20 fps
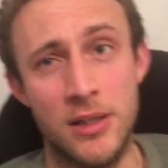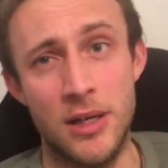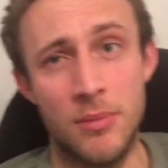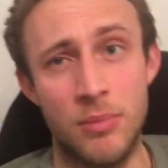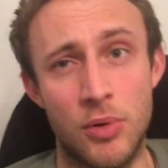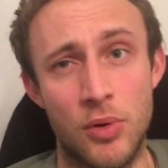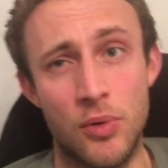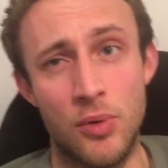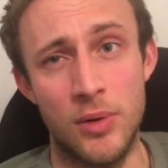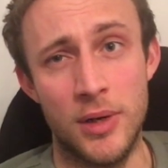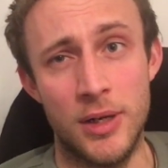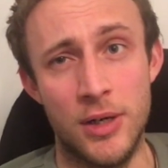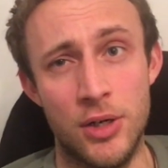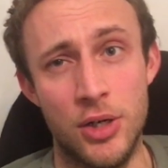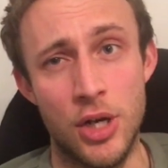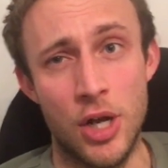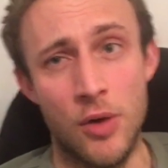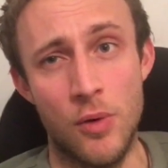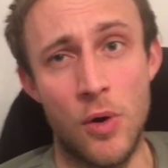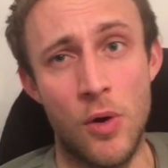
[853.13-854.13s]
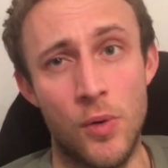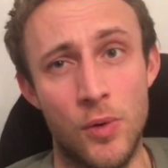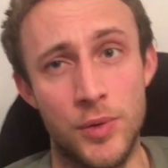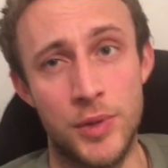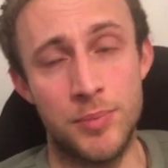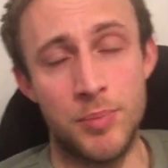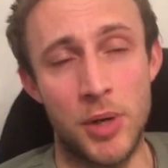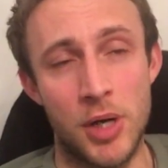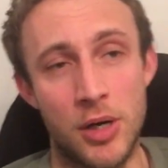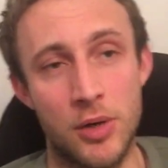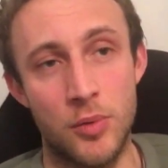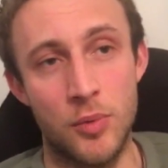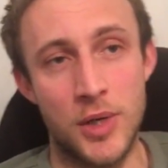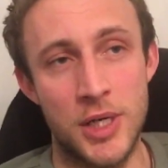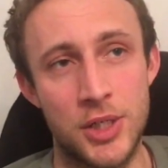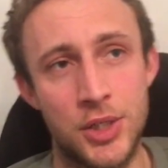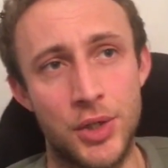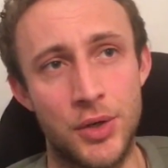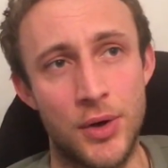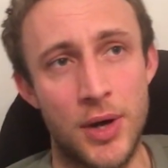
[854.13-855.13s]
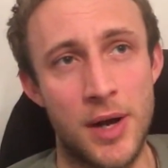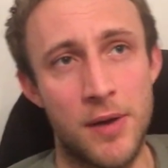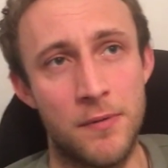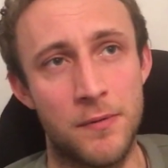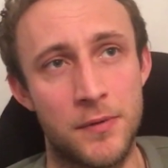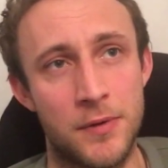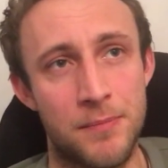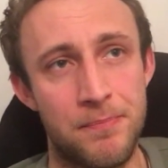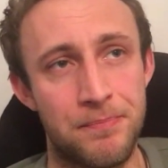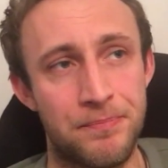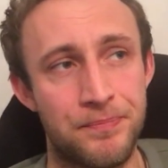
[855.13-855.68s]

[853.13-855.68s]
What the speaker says: up calling No Holds Barred Witchcraft.